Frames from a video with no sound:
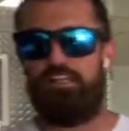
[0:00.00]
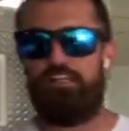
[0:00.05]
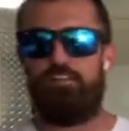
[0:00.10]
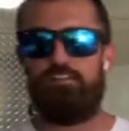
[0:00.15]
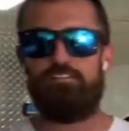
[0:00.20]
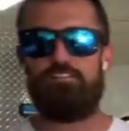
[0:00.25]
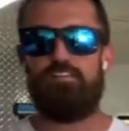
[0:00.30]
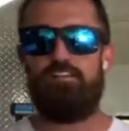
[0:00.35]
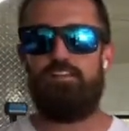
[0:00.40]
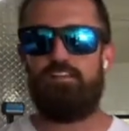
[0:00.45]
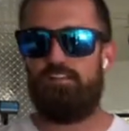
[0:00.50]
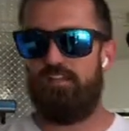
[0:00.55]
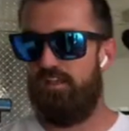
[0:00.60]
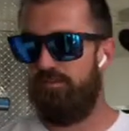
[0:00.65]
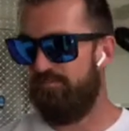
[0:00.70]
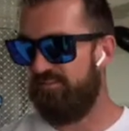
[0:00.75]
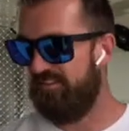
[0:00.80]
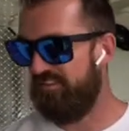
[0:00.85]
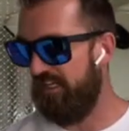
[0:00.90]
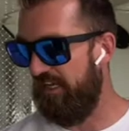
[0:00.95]
else
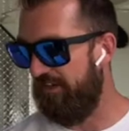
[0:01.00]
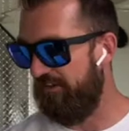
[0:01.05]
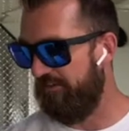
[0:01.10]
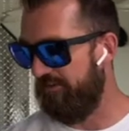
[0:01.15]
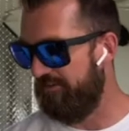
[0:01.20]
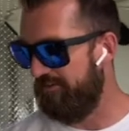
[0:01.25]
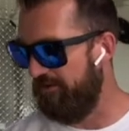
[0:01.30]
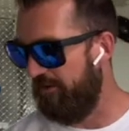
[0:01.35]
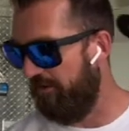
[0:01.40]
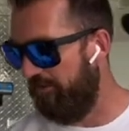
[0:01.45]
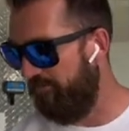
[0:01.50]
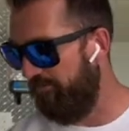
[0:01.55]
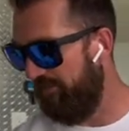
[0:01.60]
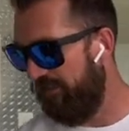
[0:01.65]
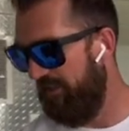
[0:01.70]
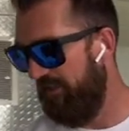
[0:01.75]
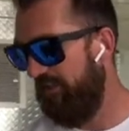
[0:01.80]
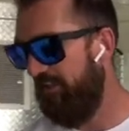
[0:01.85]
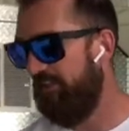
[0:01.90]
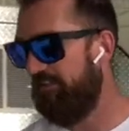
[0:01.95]
comes standard. So
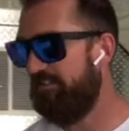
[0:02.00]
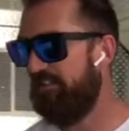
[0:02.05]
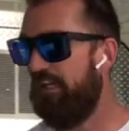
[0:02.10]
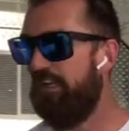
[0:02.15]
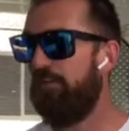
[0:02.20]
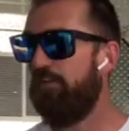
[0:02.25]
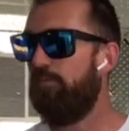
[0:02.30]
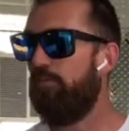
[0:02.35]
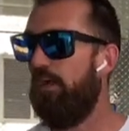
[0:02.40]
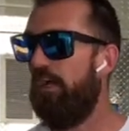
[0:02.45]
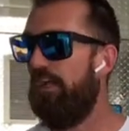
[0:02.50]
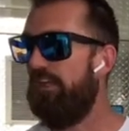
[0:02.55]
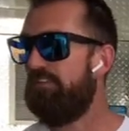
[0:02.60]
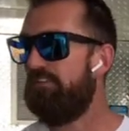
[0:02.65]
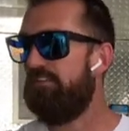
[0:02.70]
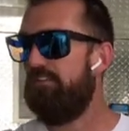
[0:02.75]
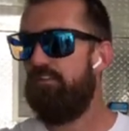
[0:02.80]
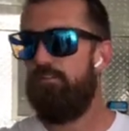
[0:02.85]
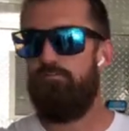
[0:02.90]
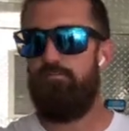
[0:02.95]
standard
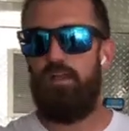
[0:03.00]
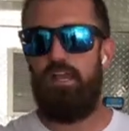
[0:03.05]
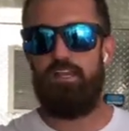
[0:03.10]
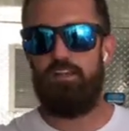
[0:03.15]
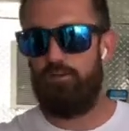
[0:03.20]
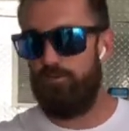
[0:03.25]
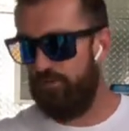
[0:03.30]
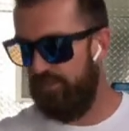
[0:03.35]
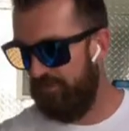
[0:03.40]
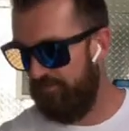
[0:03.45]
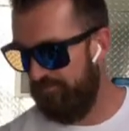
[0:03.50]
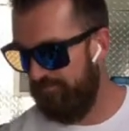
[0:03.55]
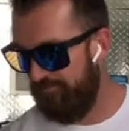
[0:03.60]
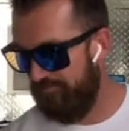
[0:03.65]
wise, microwave,